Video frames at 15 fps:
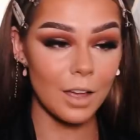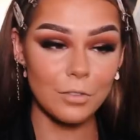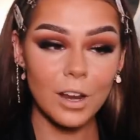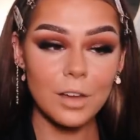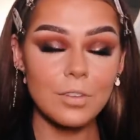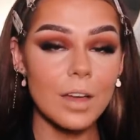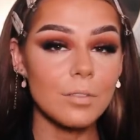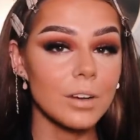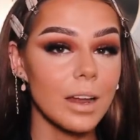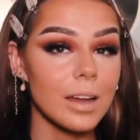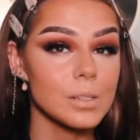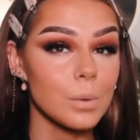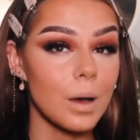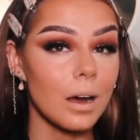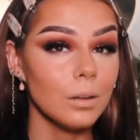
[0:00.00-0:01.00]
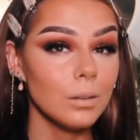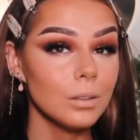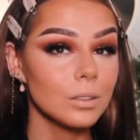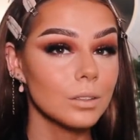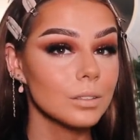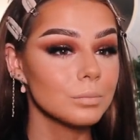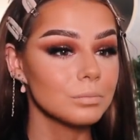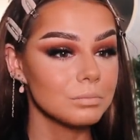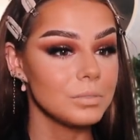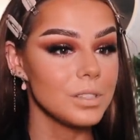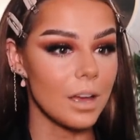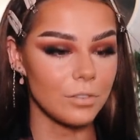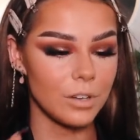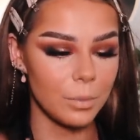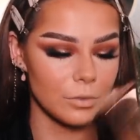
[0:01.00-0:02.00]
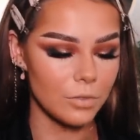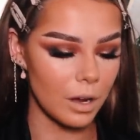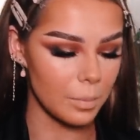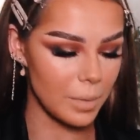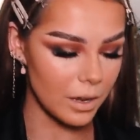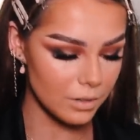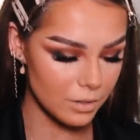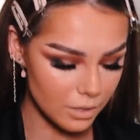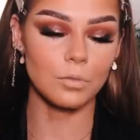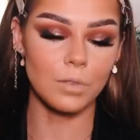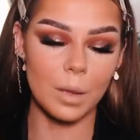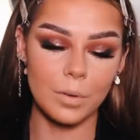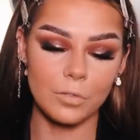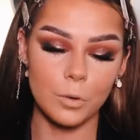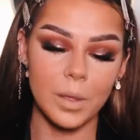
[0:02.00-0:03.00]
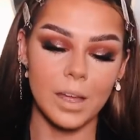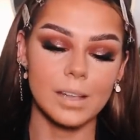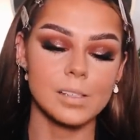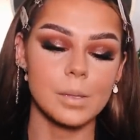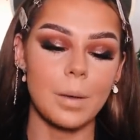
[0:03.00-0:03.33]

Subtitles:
I feel like for every day as well, definitely would recommend. Right, before we get into